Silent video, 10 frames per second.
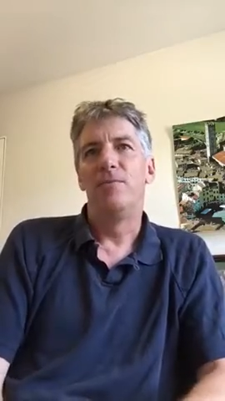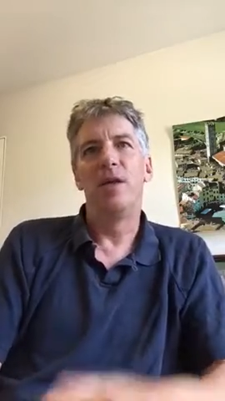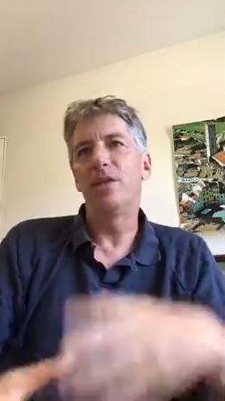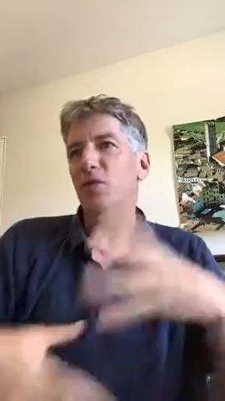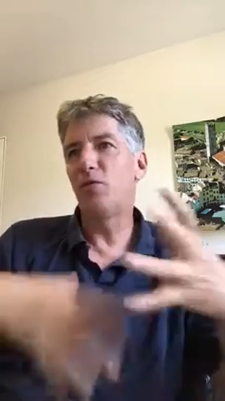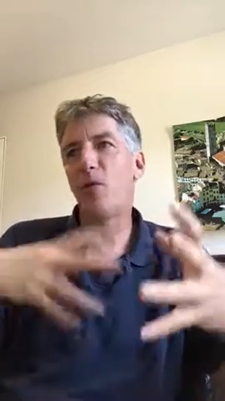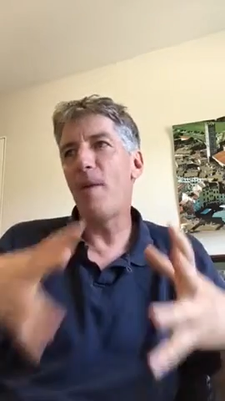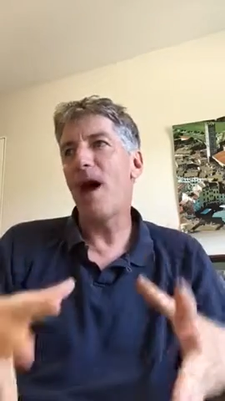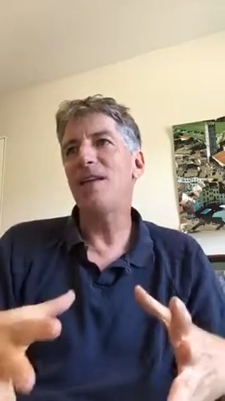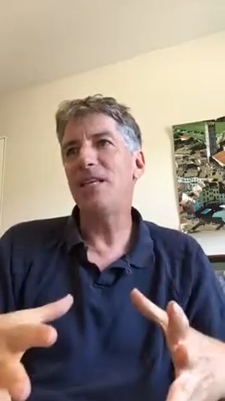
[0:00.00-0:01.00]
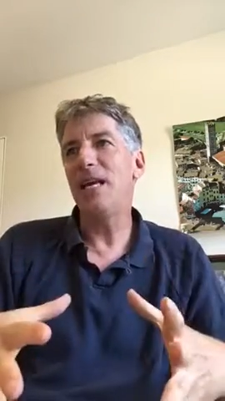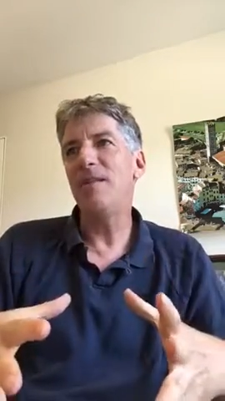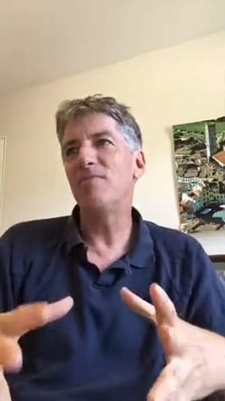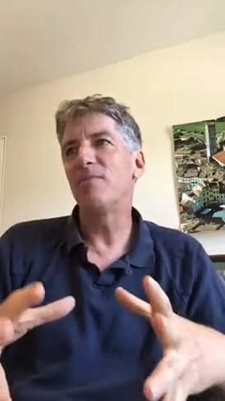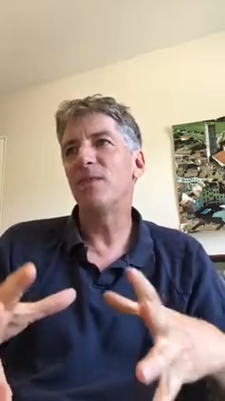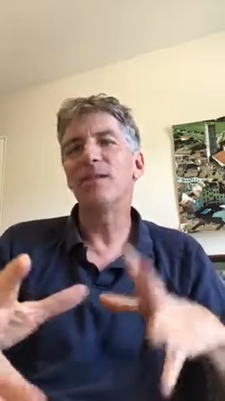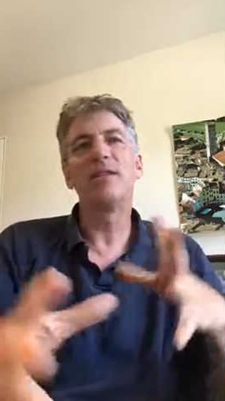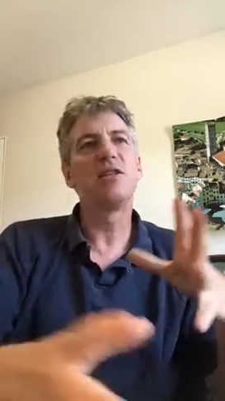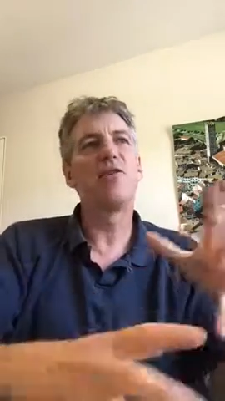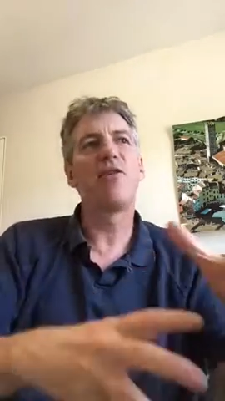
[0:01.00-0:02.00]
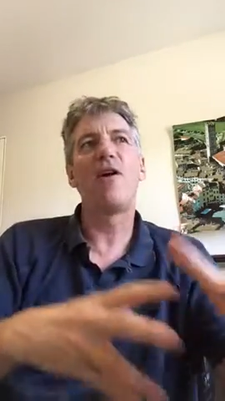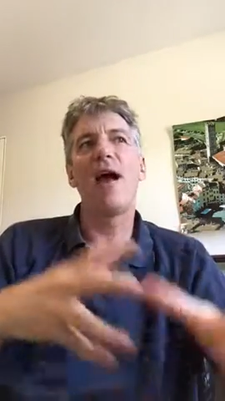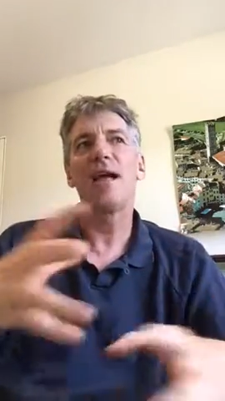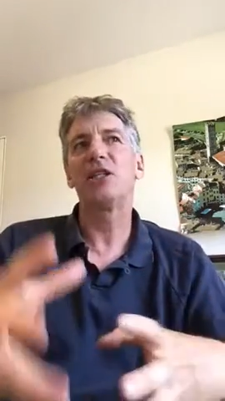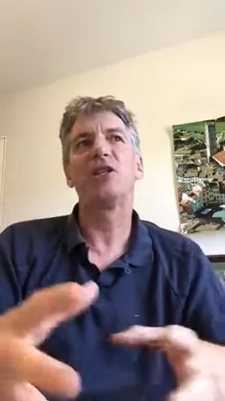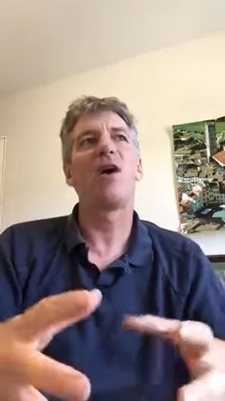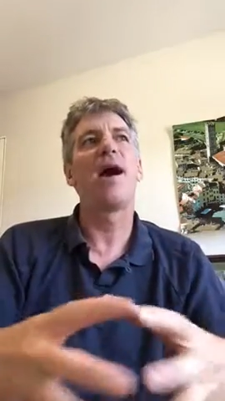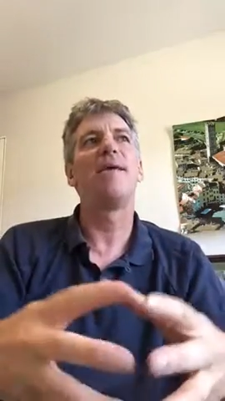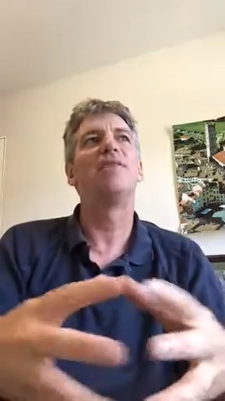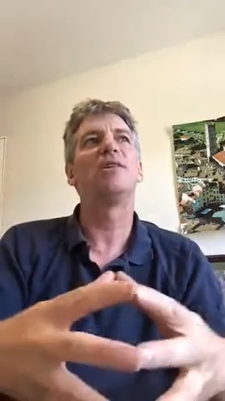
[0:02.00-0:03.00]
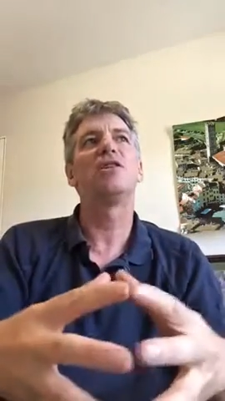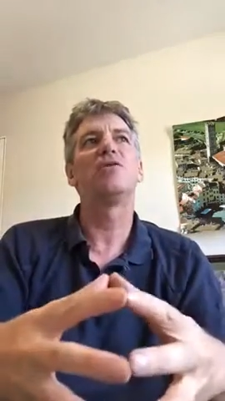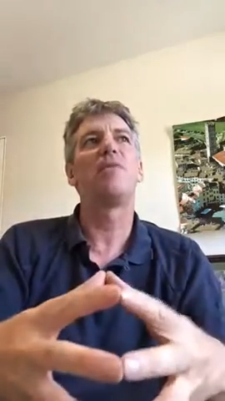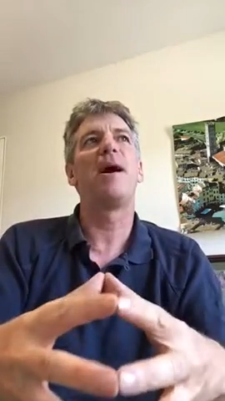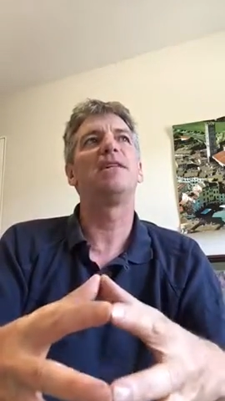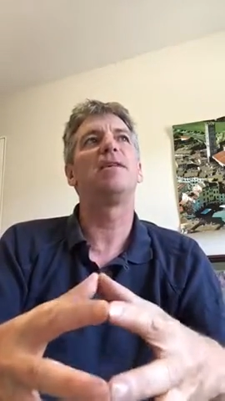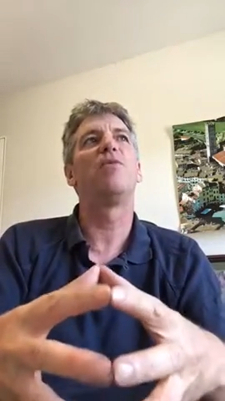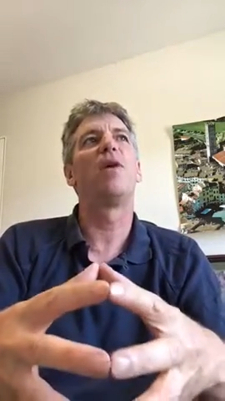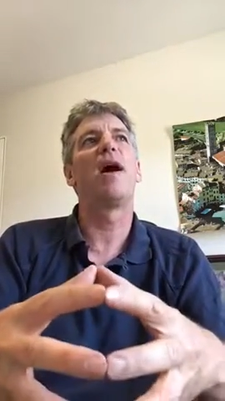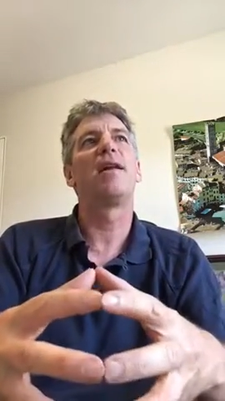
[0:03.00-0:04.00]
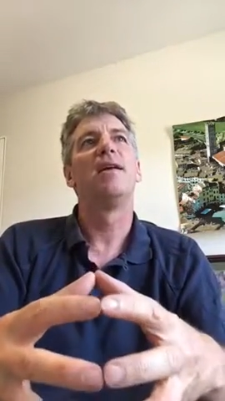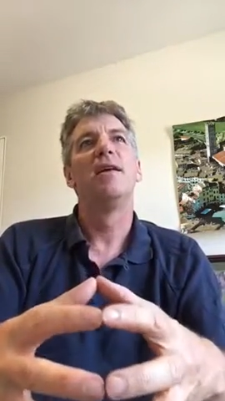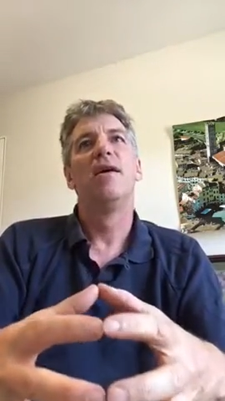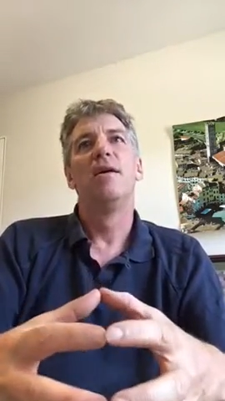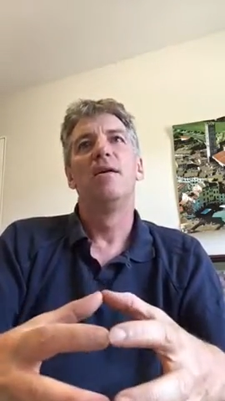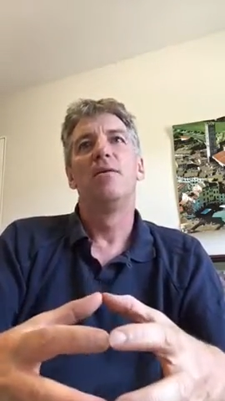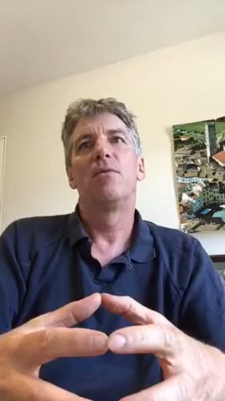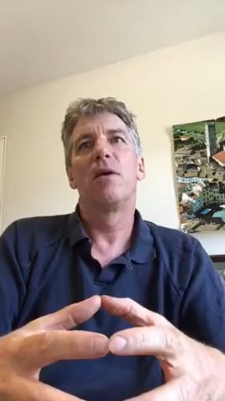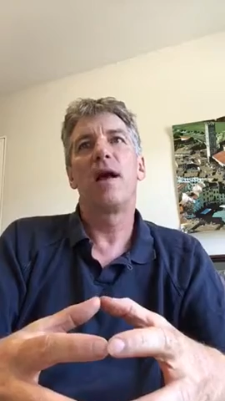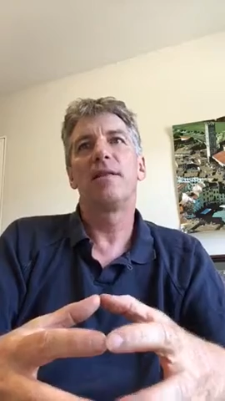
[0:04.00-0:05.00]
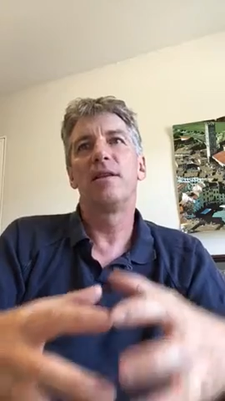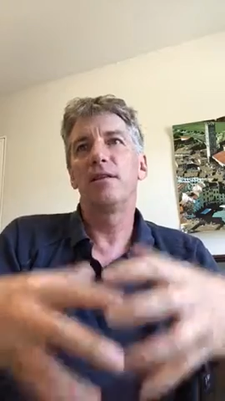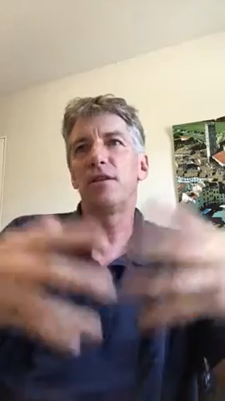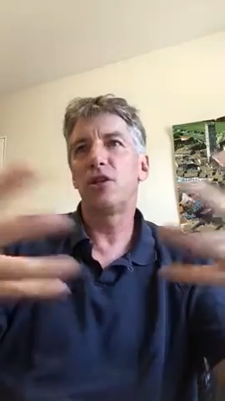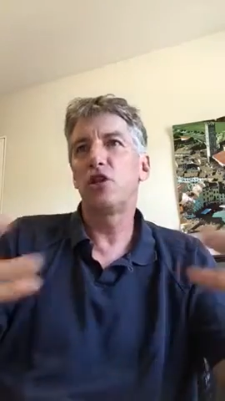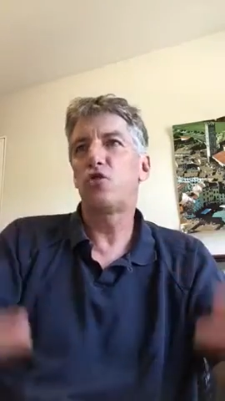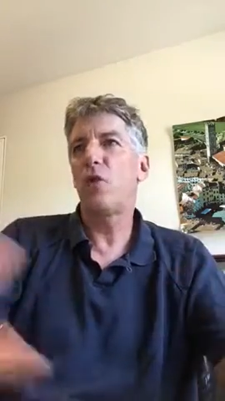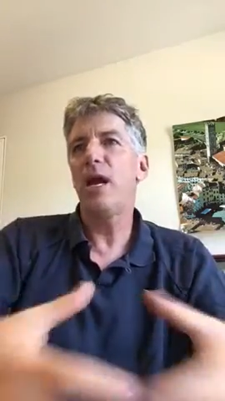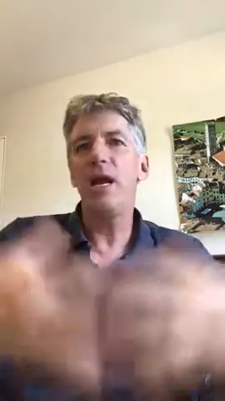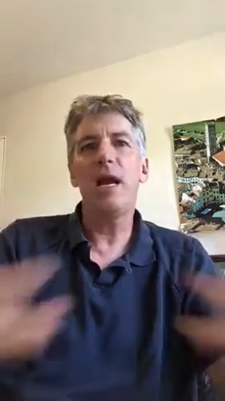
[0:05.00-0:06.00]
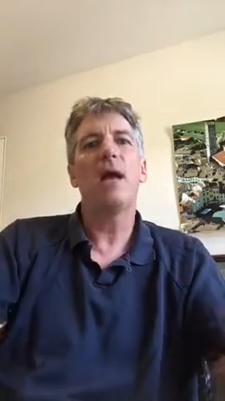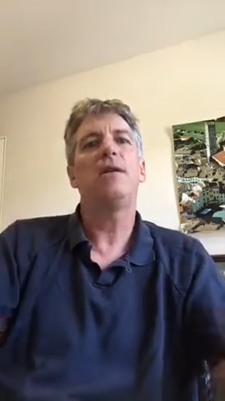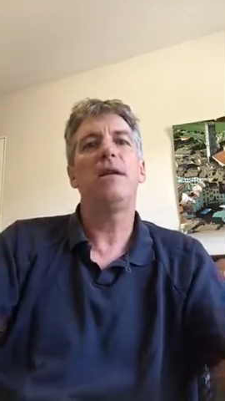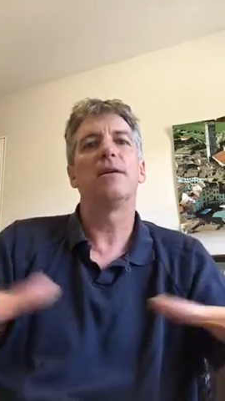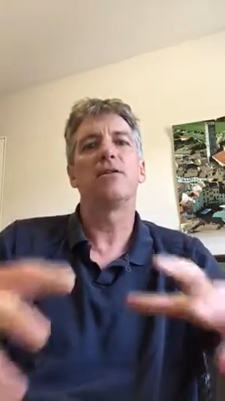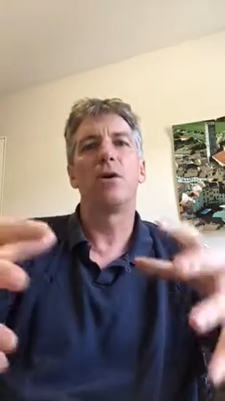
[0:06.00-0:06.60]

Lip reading: Now this is for my team. This isn't for X Tribe. This is just for my team. We're not, this is a training idea.